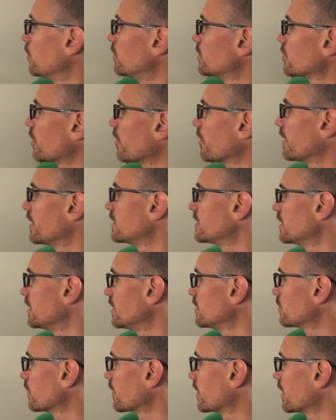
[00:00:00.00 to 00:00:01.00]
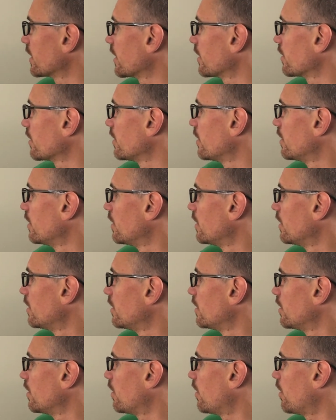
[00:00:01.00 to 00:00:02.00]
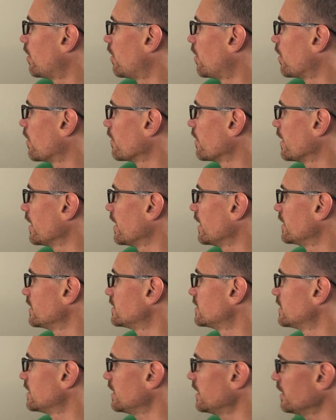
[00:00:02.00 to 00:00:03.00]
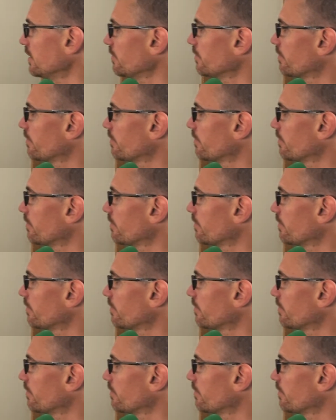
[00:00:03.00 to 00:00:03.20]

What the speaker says: is RAC, so I'm going to get RAC